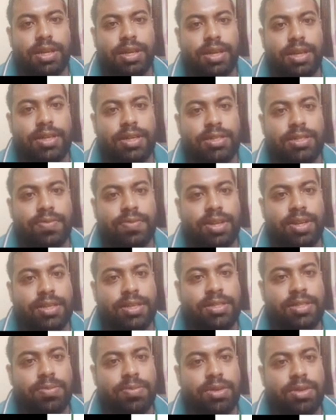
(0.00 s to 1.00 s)
it is a very
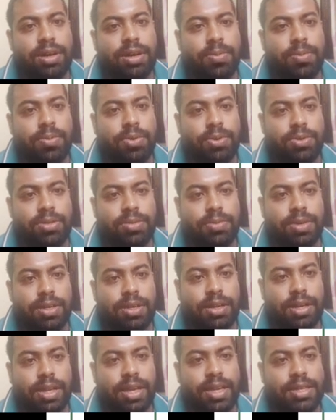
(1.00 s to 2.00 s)
similar approach
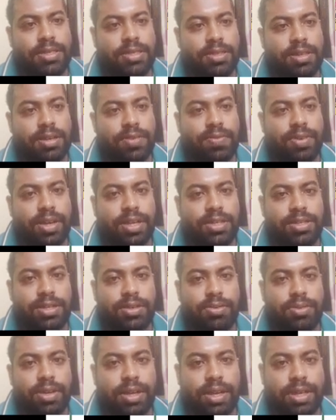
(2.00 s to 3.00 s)
but takes certification
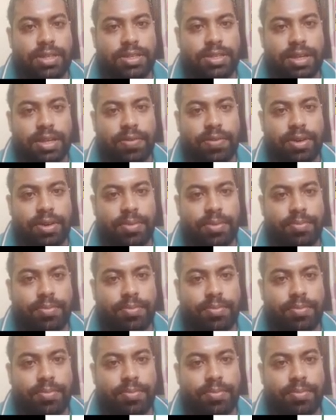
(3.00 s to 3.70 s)
to the next level.